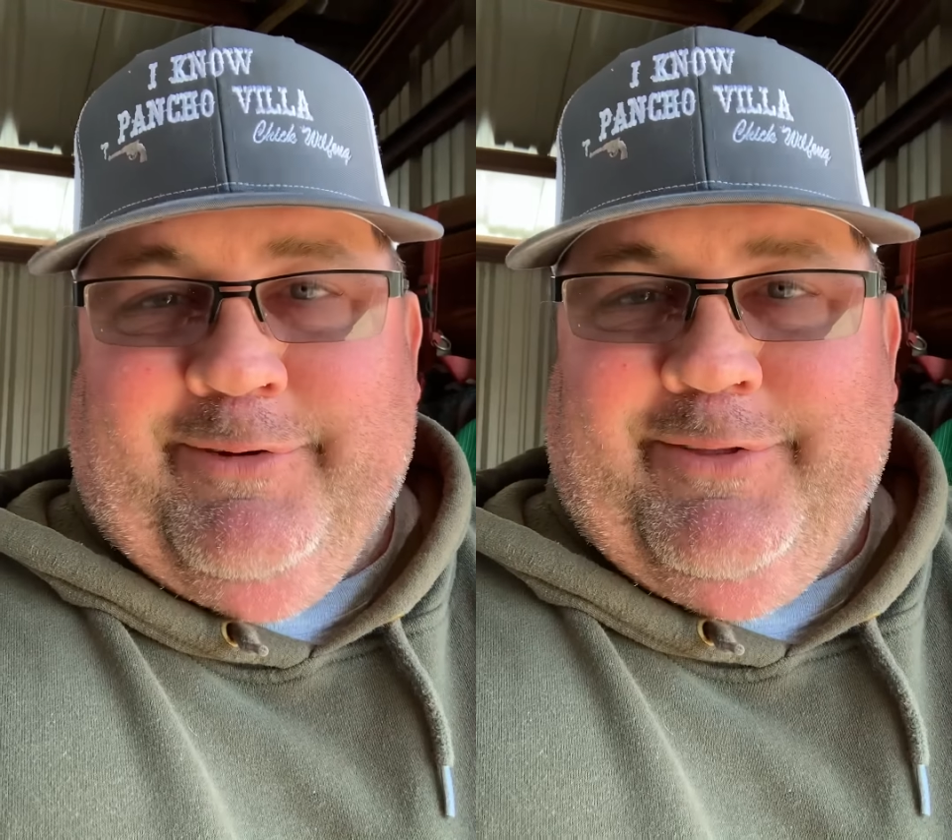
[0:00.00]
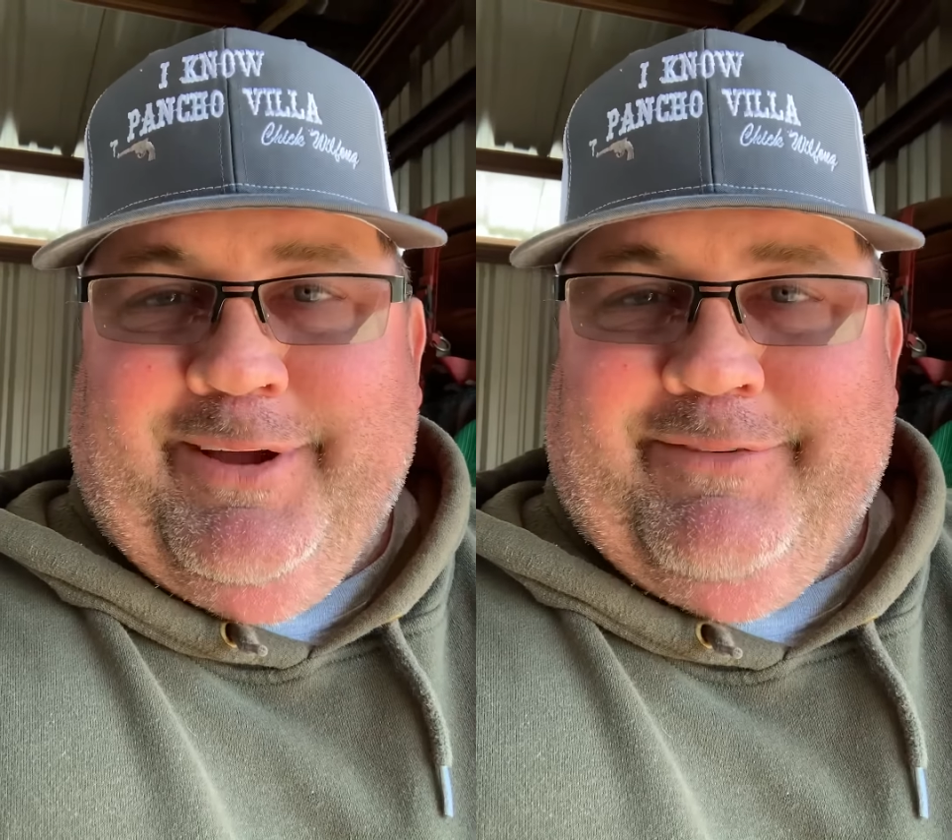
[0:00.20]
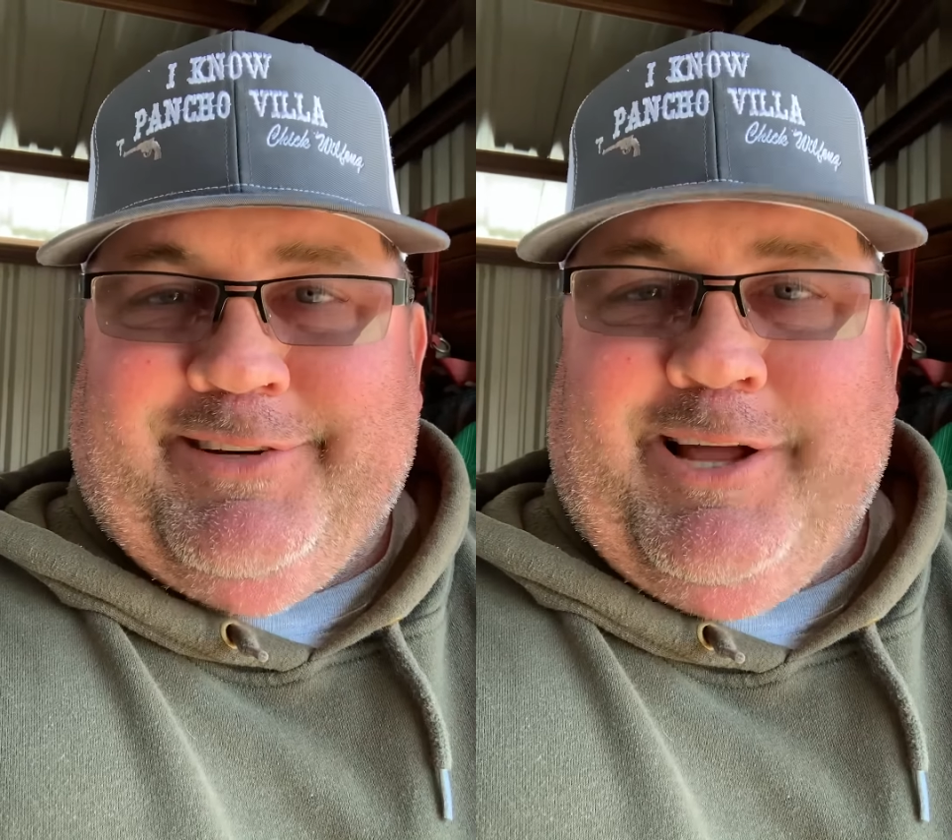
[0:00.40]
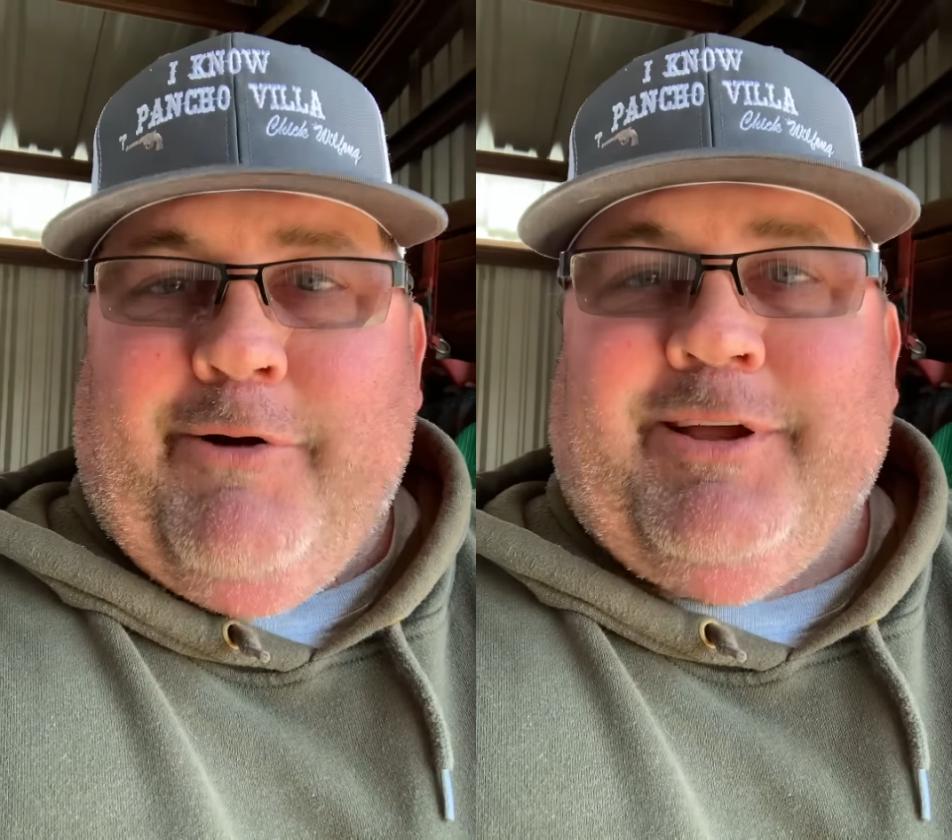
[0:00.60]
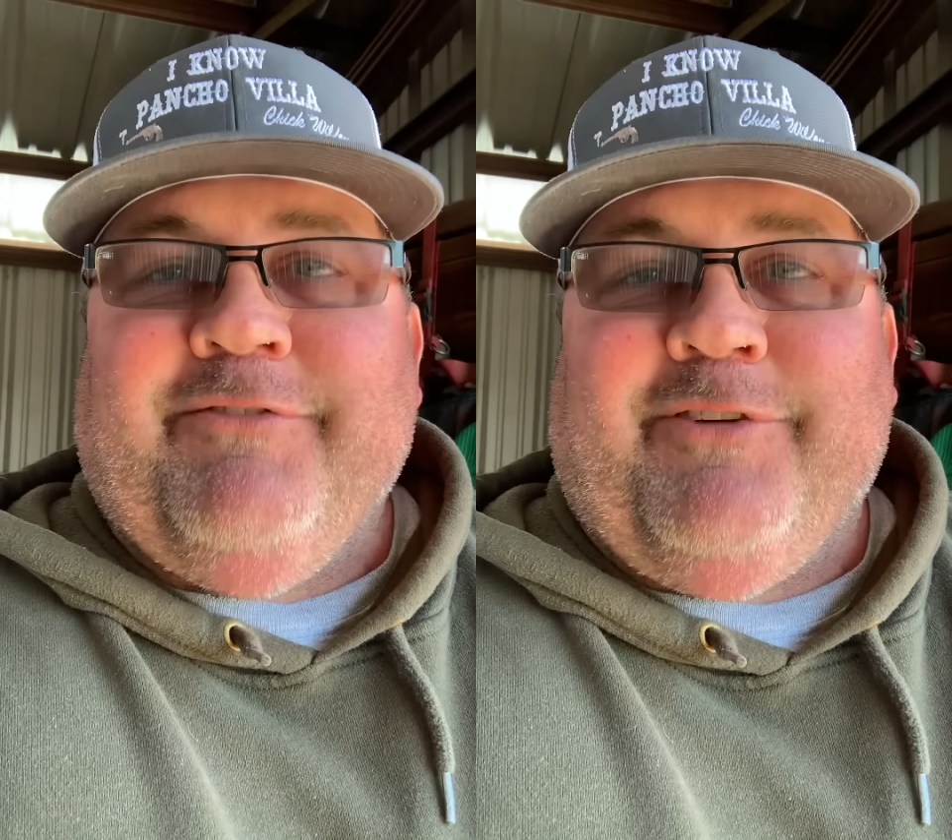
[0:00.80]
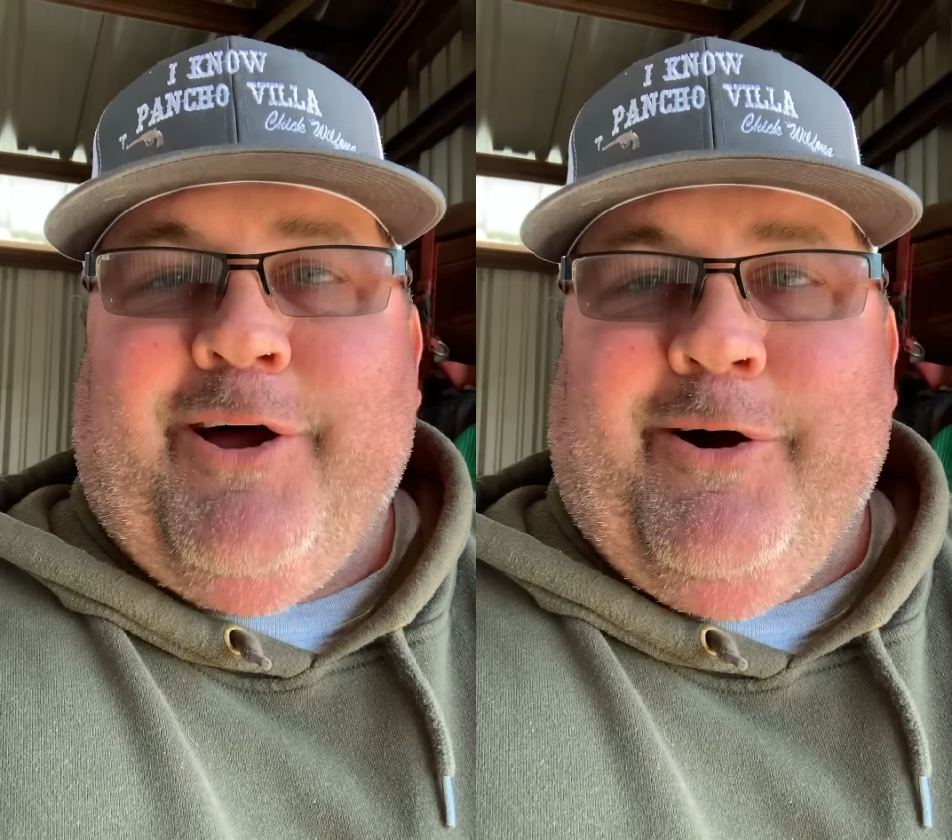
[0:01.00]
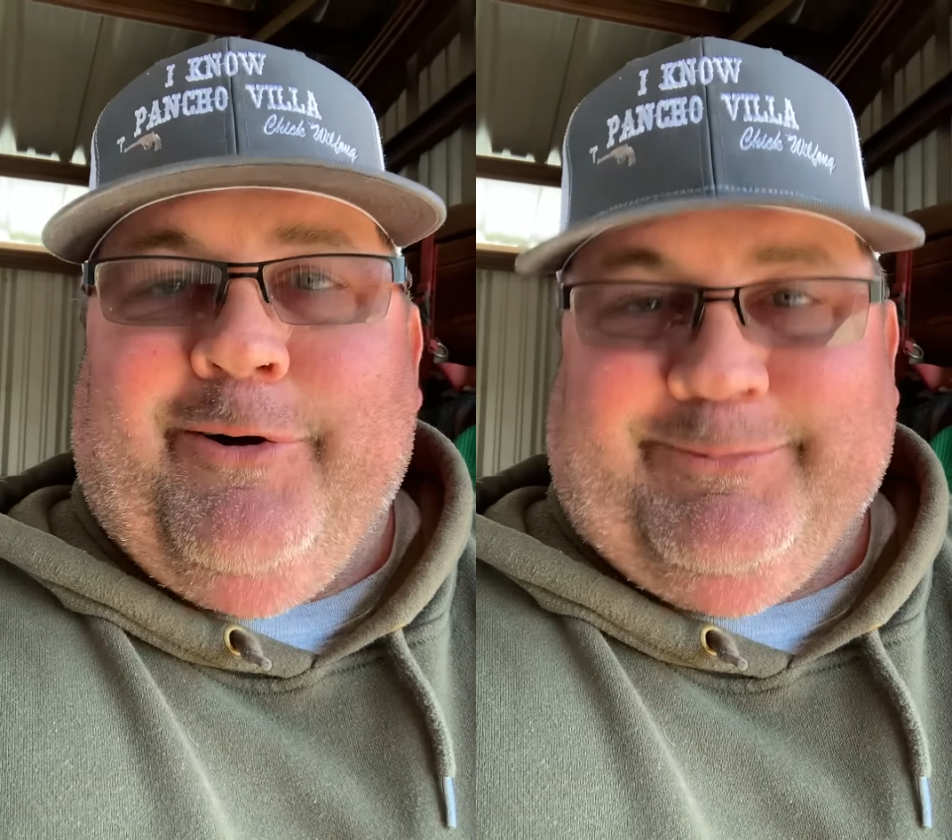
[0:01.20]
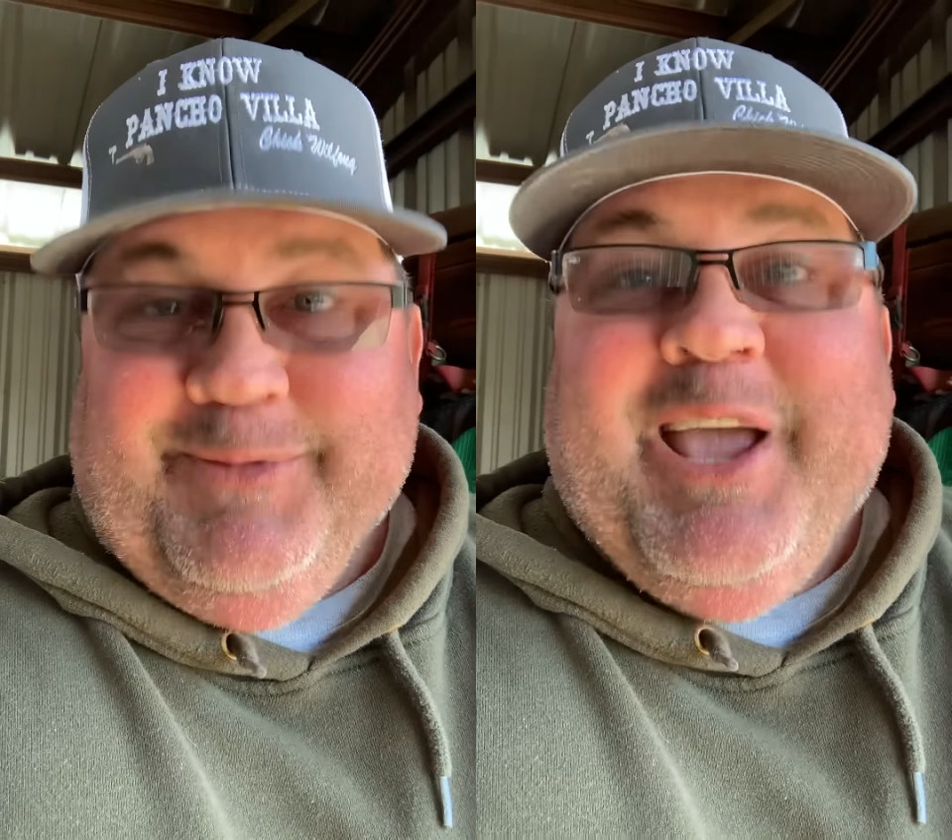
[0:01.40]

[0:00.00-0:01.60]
rather have a talking frog.